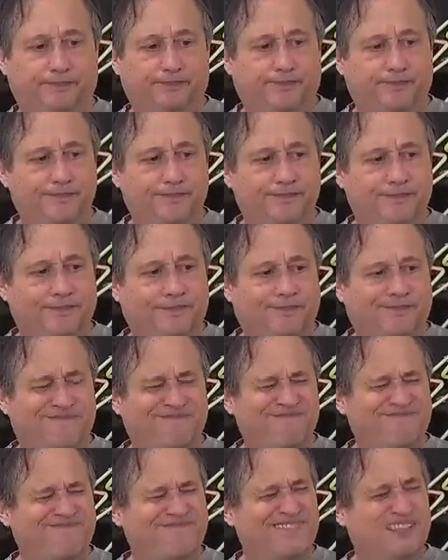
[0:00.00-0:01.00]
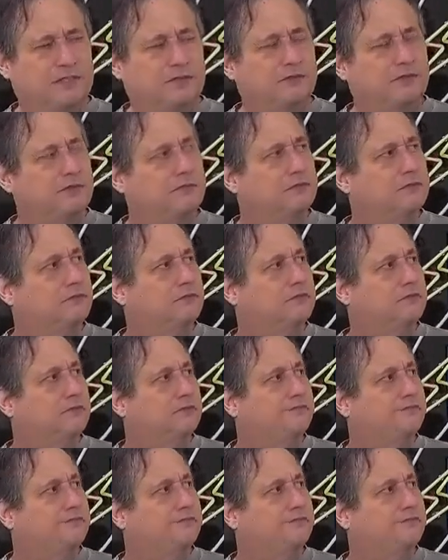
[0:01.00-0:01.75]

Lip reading: [no speech]